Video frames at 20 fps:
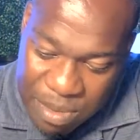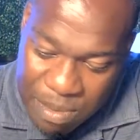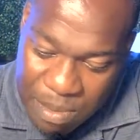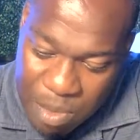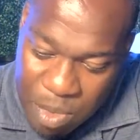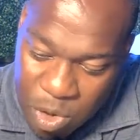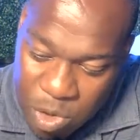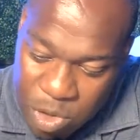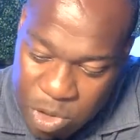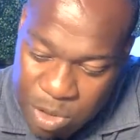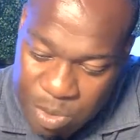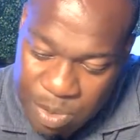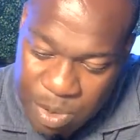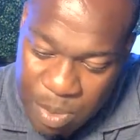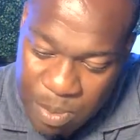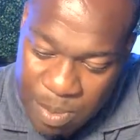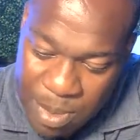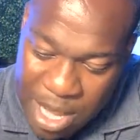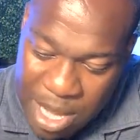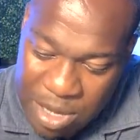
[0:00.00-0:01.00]

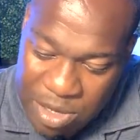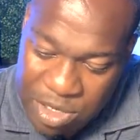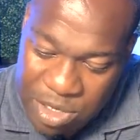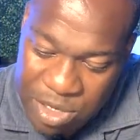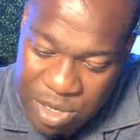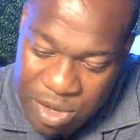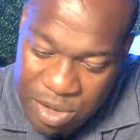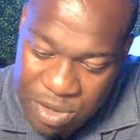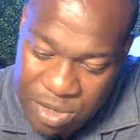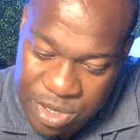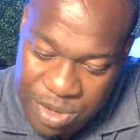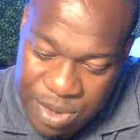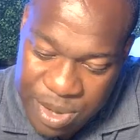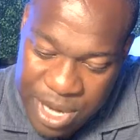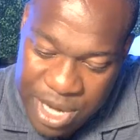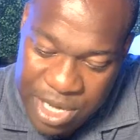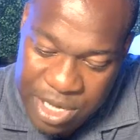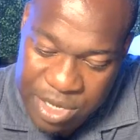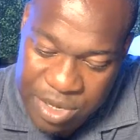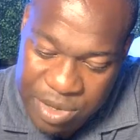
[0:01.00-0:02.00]
multiple milestones, right?